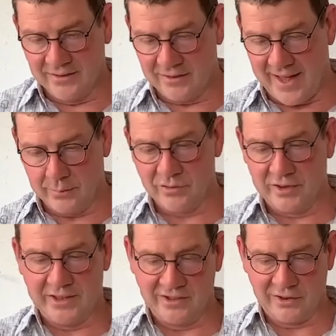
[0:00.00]
so that was
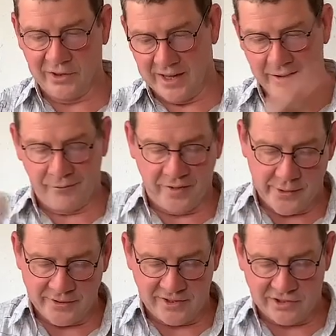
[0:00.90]
really just looking at
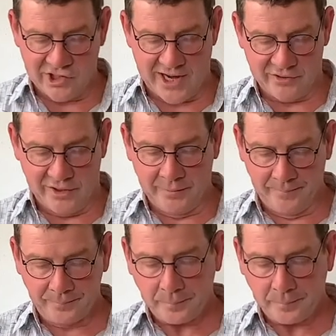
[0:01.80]
flowers in general.